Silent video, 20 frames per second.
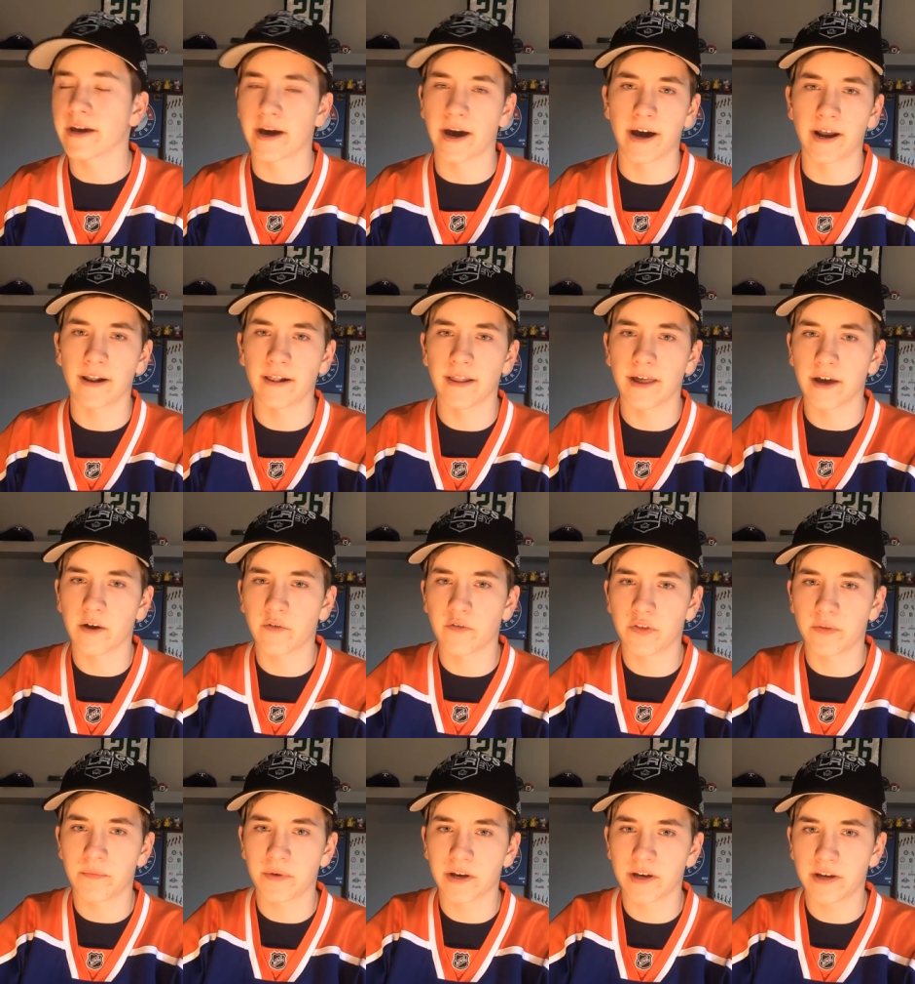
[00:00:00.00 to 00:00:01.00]
kind of like with
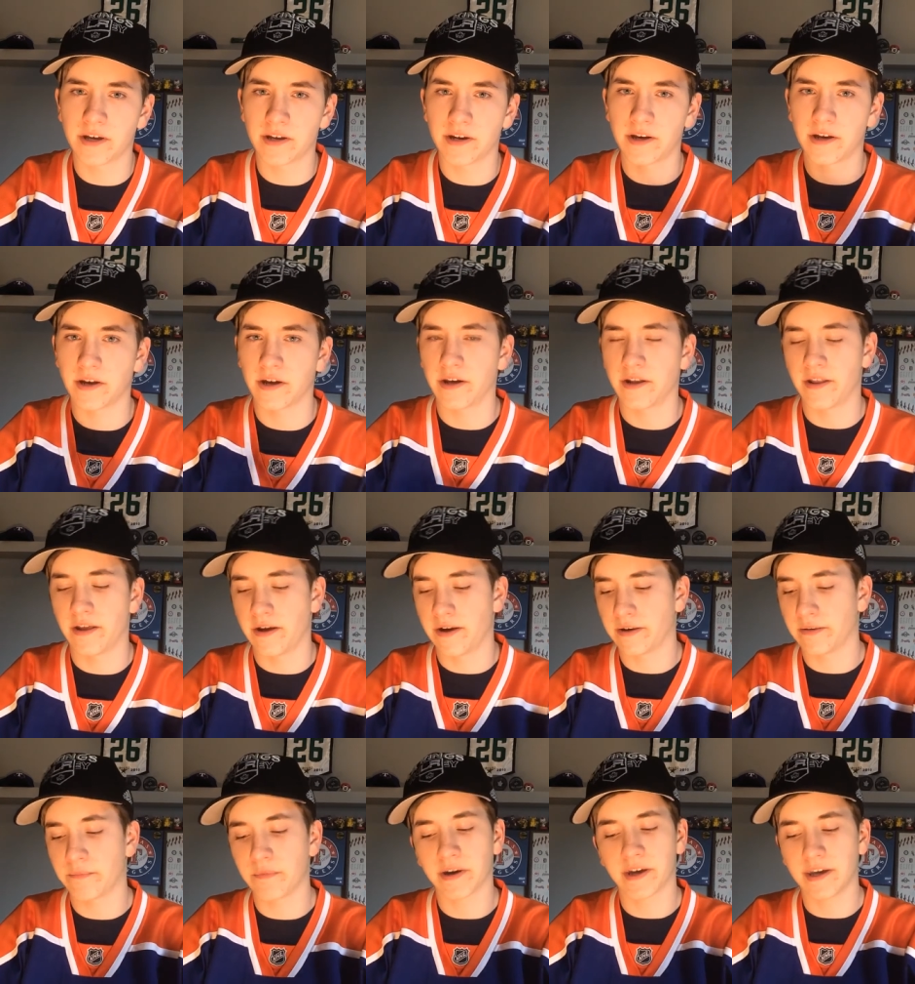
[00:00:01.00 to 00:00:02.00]
the MacKinnon,
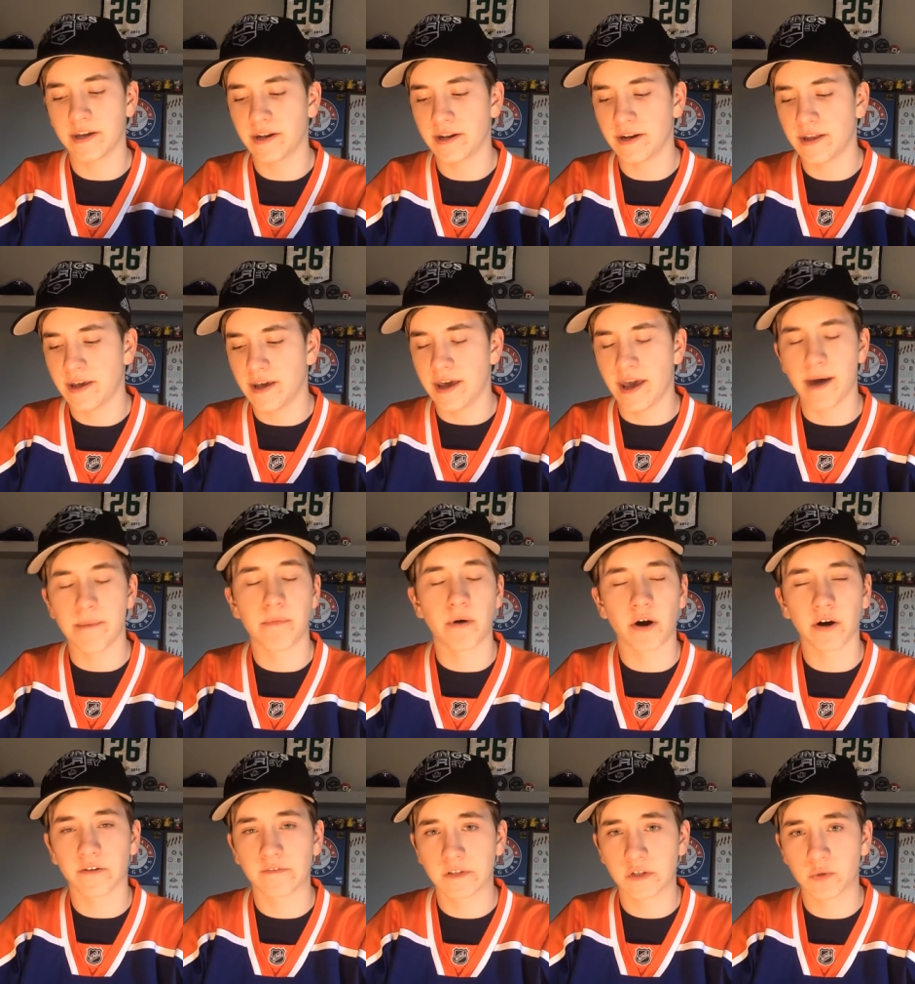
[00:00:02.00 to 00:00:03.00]
MacKinnon and
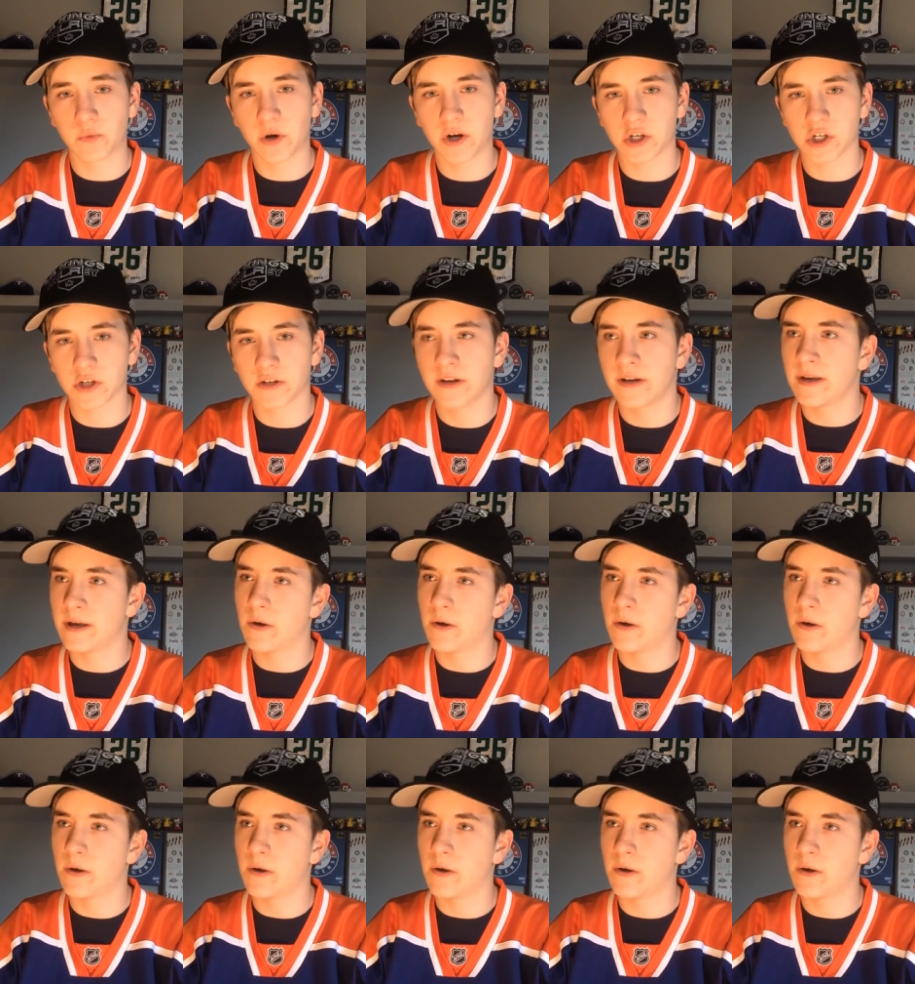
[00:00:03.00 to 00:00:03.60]
Barkov situation.